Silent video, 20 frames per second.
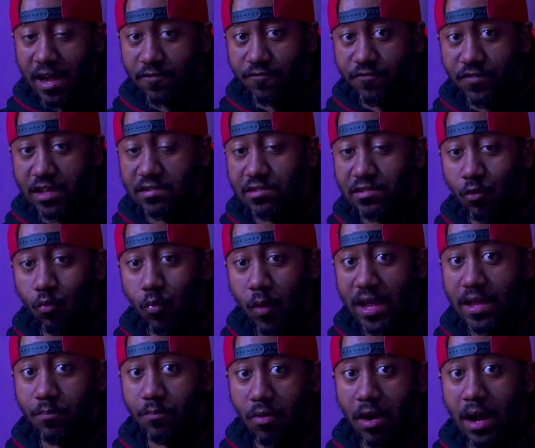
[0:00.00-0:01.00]
I fixed the
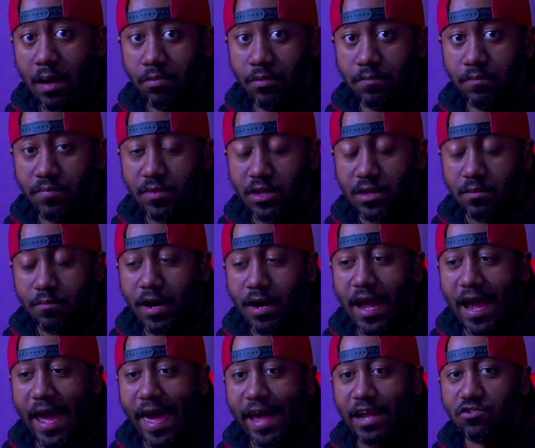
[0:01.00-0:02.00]
weight problem
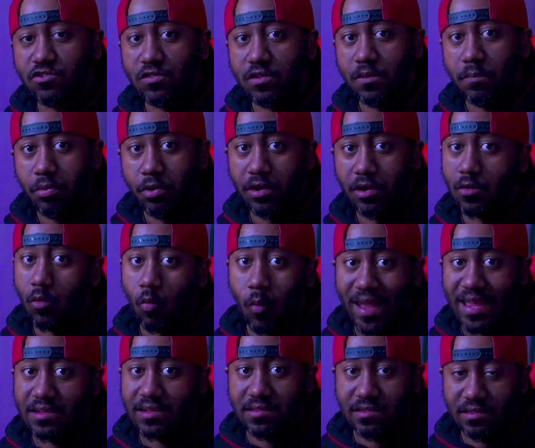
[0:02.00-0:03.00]
by actually putting
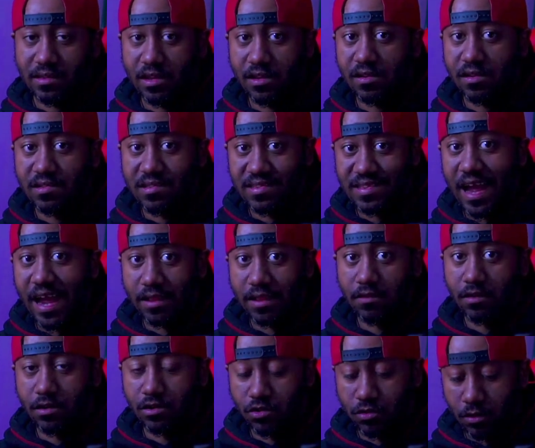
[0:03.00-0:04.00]
weights inside
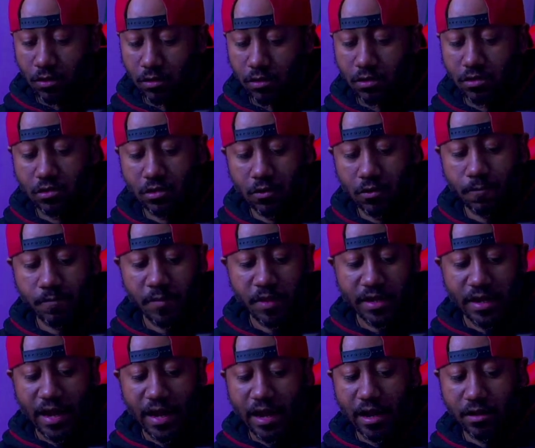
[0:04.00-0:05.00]
the controller. So
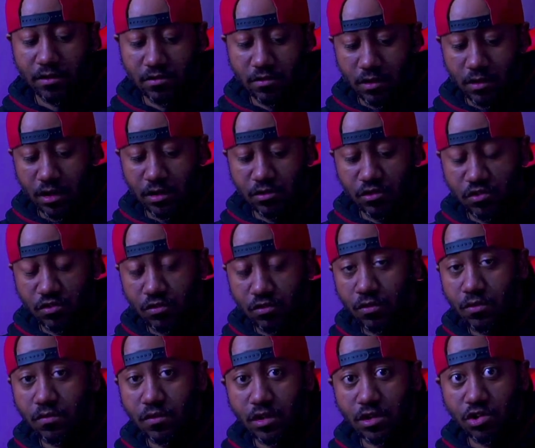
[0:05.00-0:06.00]
I
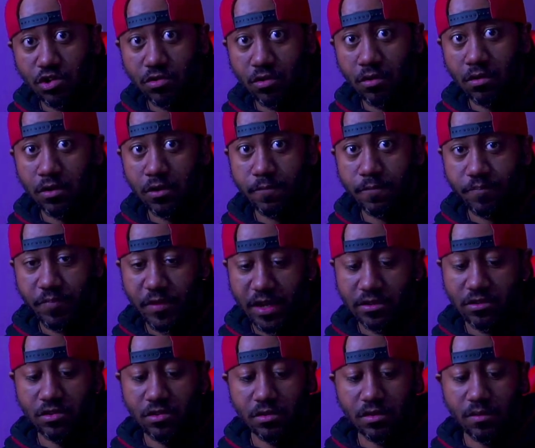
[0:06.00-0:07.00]
unscrewed the controller,
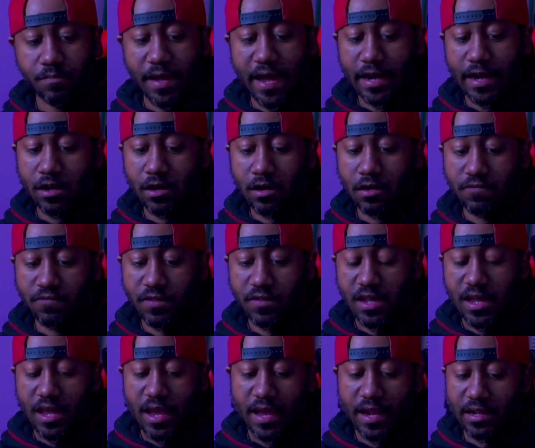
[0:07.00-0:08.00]
I took the back off,
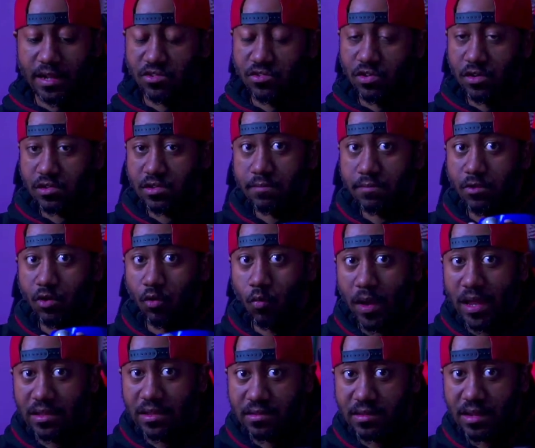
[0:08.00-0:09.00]
and I took some of the
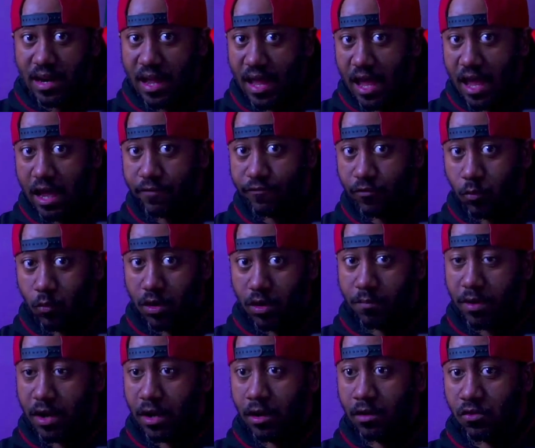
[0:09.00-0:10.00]
weights that I had from one
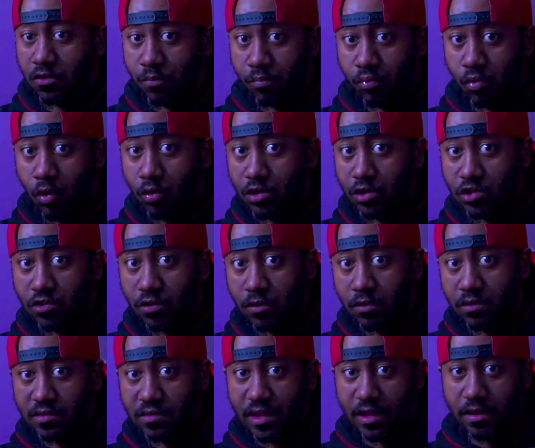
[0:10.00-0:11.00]
of my other Pro
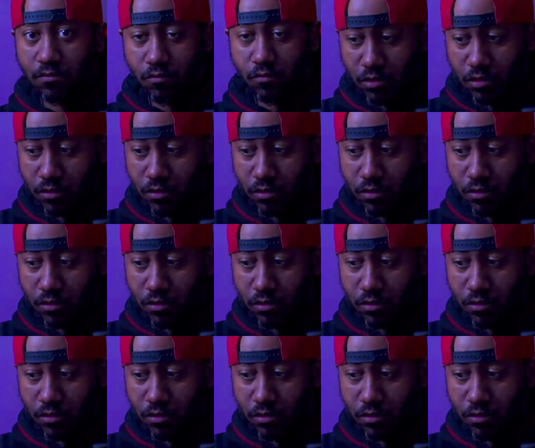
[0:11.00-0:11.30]
controllers that